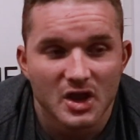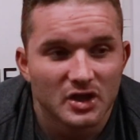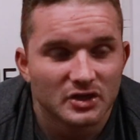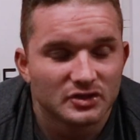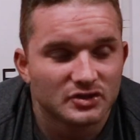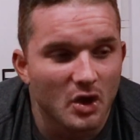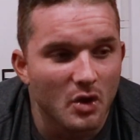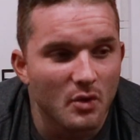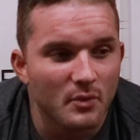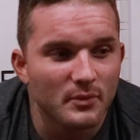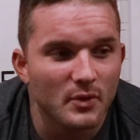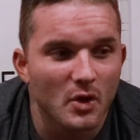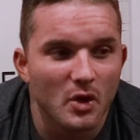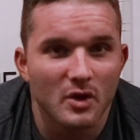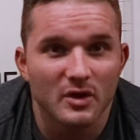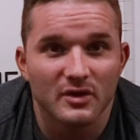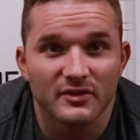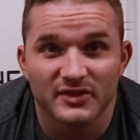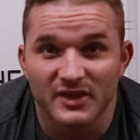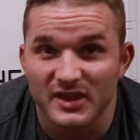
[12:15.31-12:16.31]
So
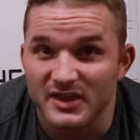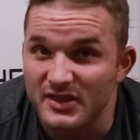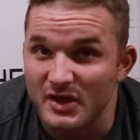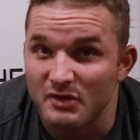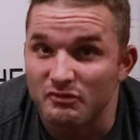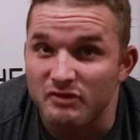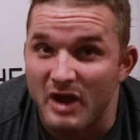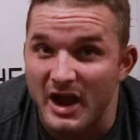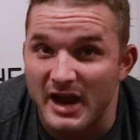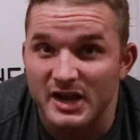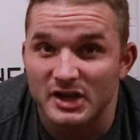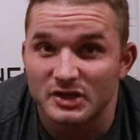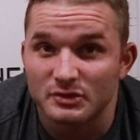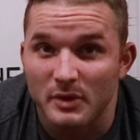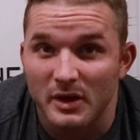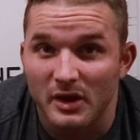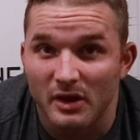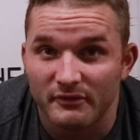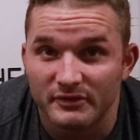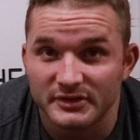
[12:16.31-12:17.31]
the rack as
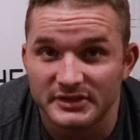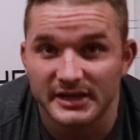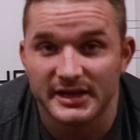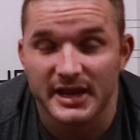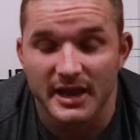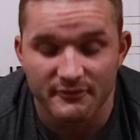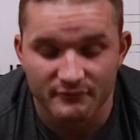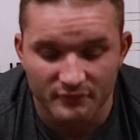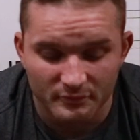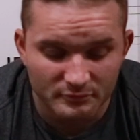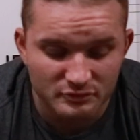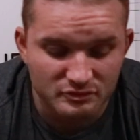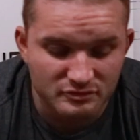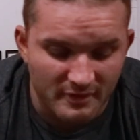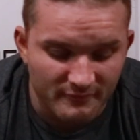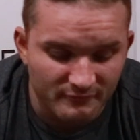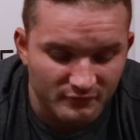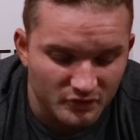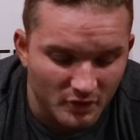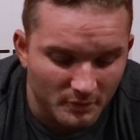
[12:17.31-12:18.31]
well obviously came from
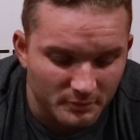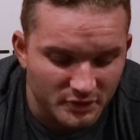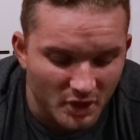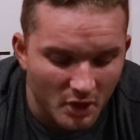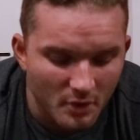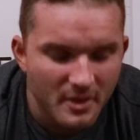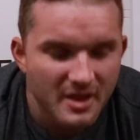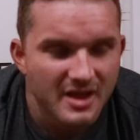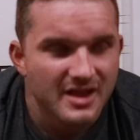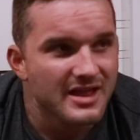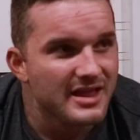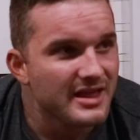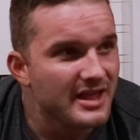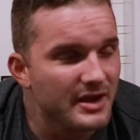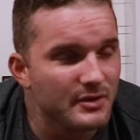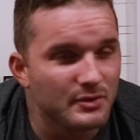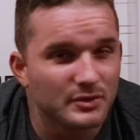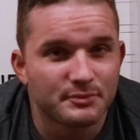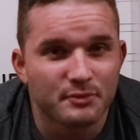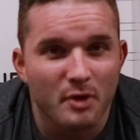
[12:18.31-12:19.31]
Strength Shop. So
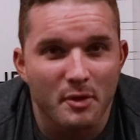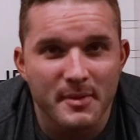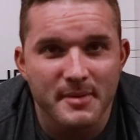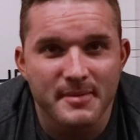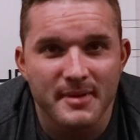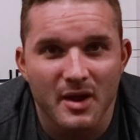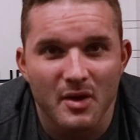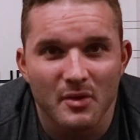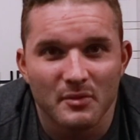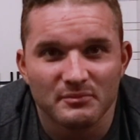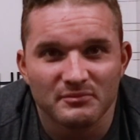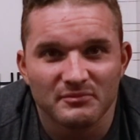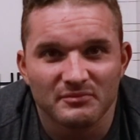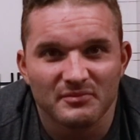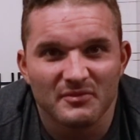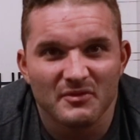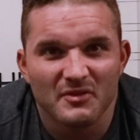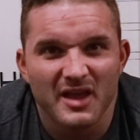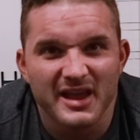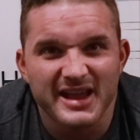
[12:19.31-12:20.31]
it was probably about,
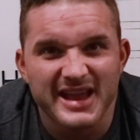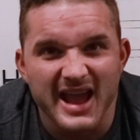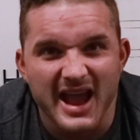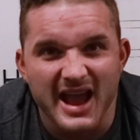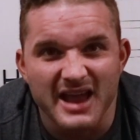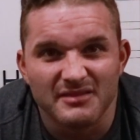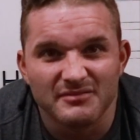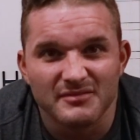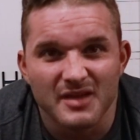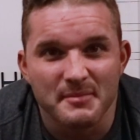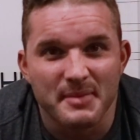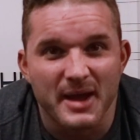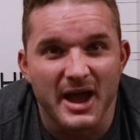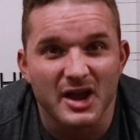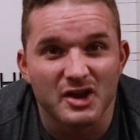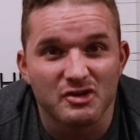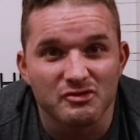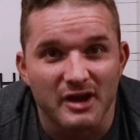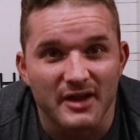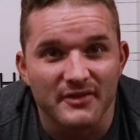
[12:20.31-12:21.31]
again,
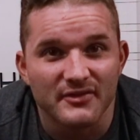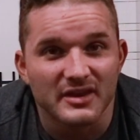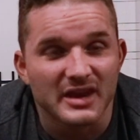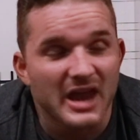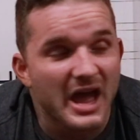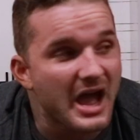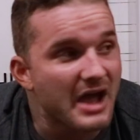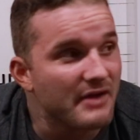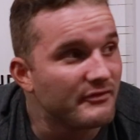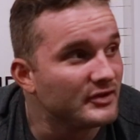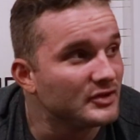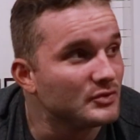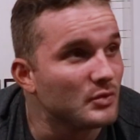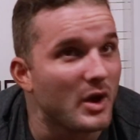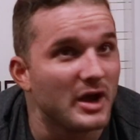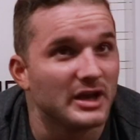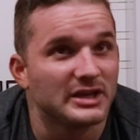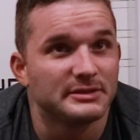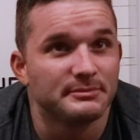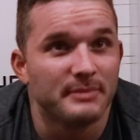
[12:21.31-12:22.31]
about £1,500 is
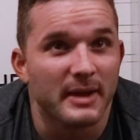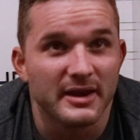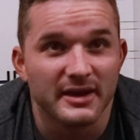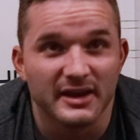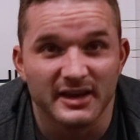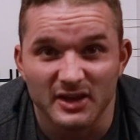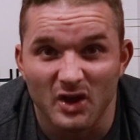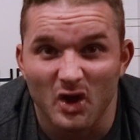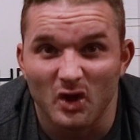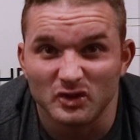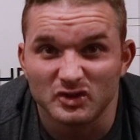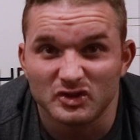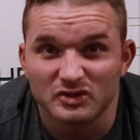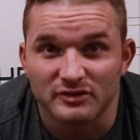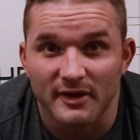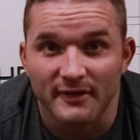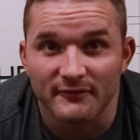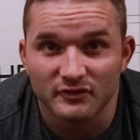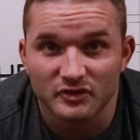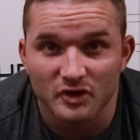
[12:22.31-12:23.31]
what I spent on
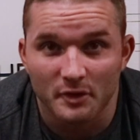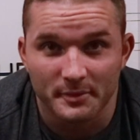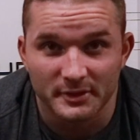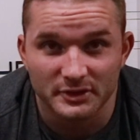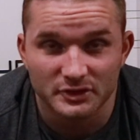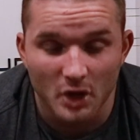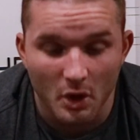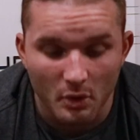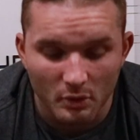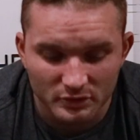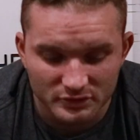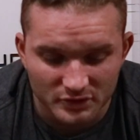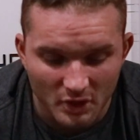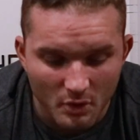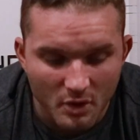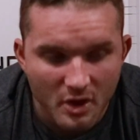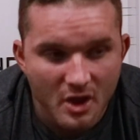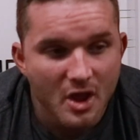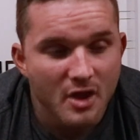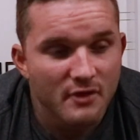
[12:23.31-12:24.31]
Strength Shop in total.
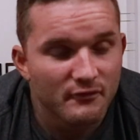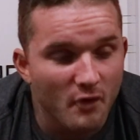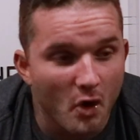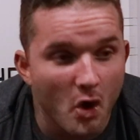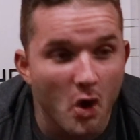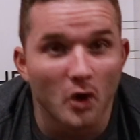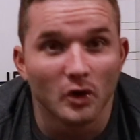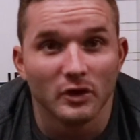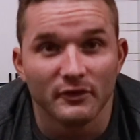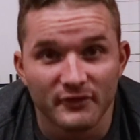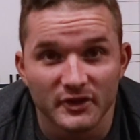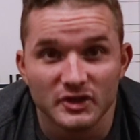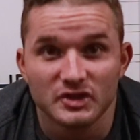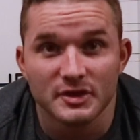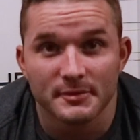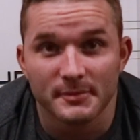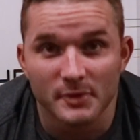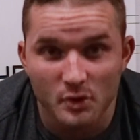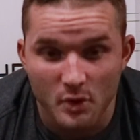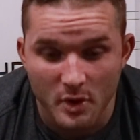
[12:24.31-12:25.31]
So for all of the
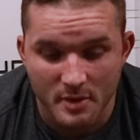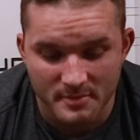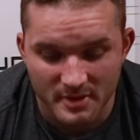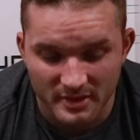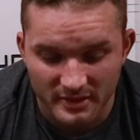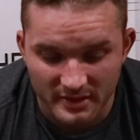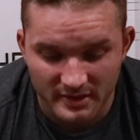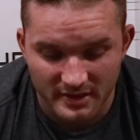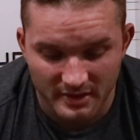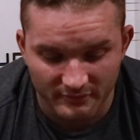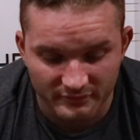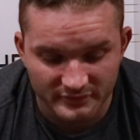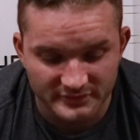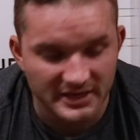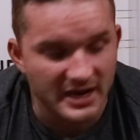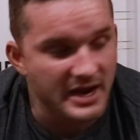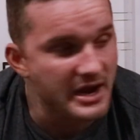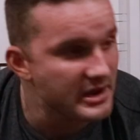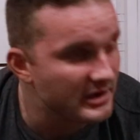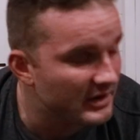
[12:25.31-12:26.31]
gym equipment that you've
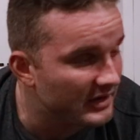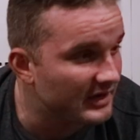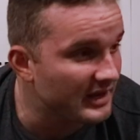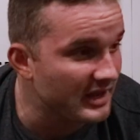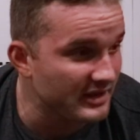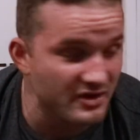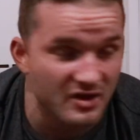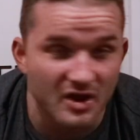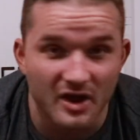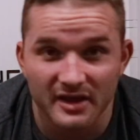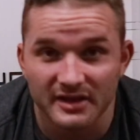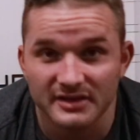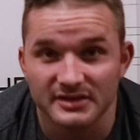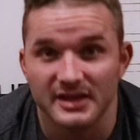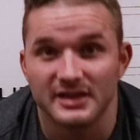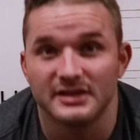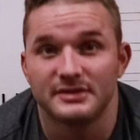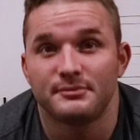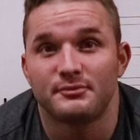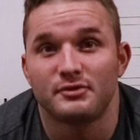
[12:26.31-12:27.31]
seen, you know,
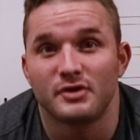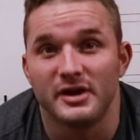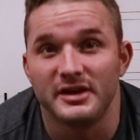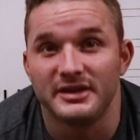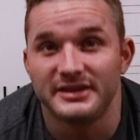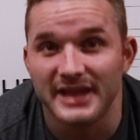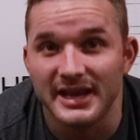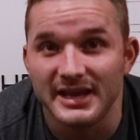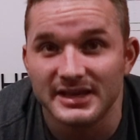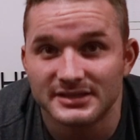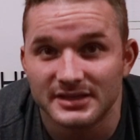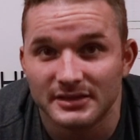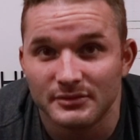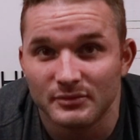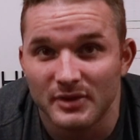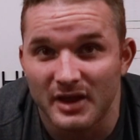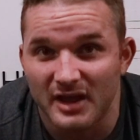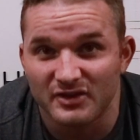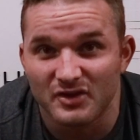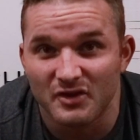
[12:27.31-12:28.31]
it's pretty
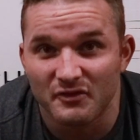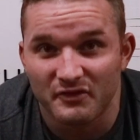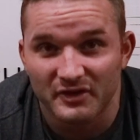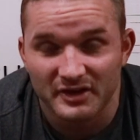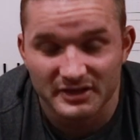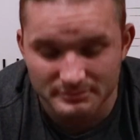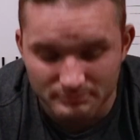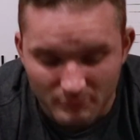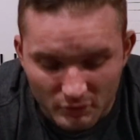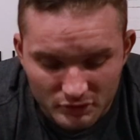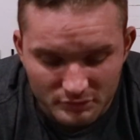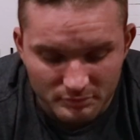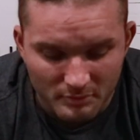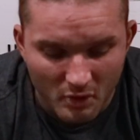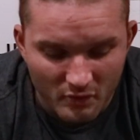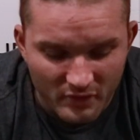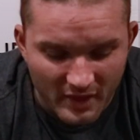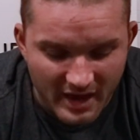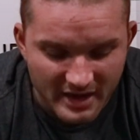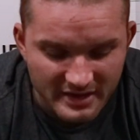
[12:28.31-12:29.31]
decent. I don't think there's much
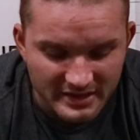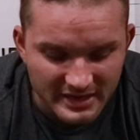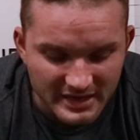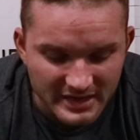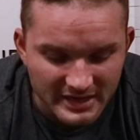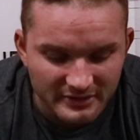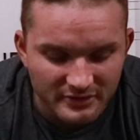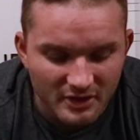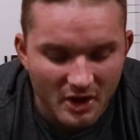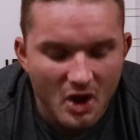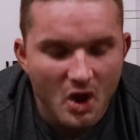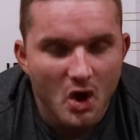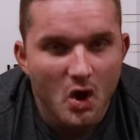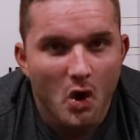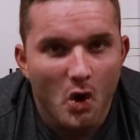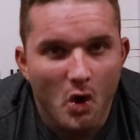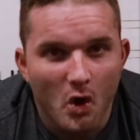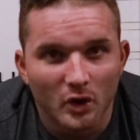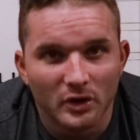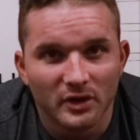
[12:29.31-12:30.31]
more that I need.
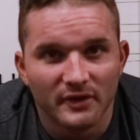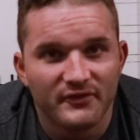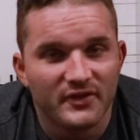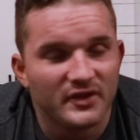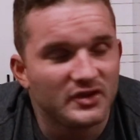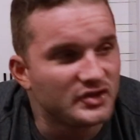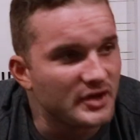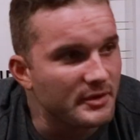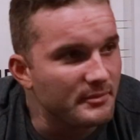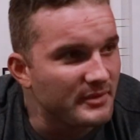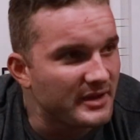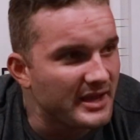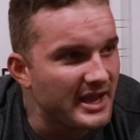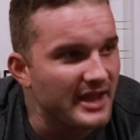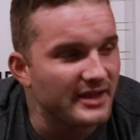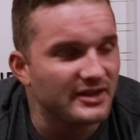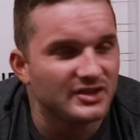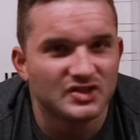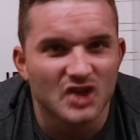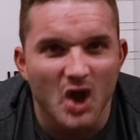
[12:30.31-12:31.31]
All of the gym
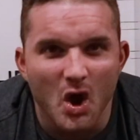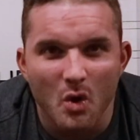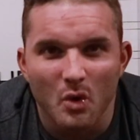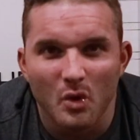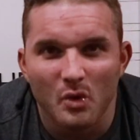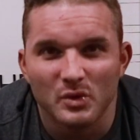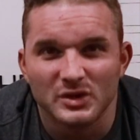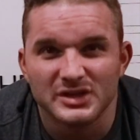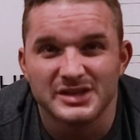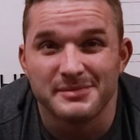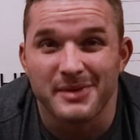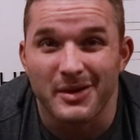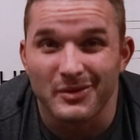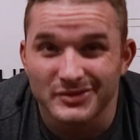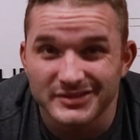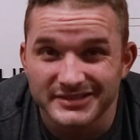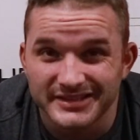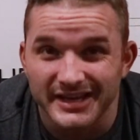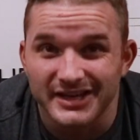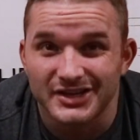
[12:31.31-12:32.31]
kit total was about
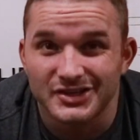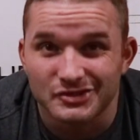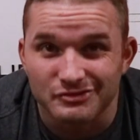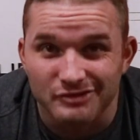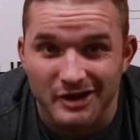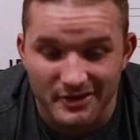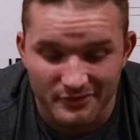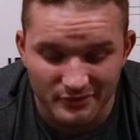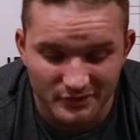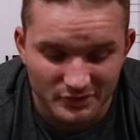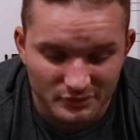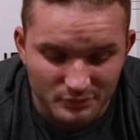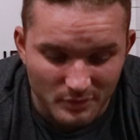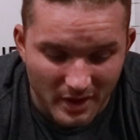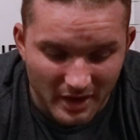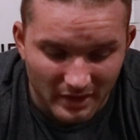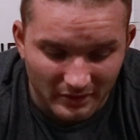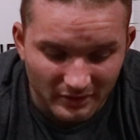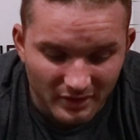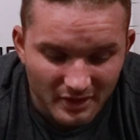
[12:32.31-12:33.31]
£6,000 as
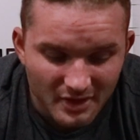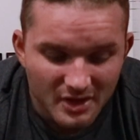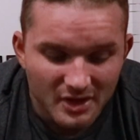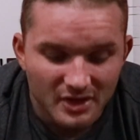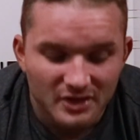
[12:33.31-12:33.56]
well.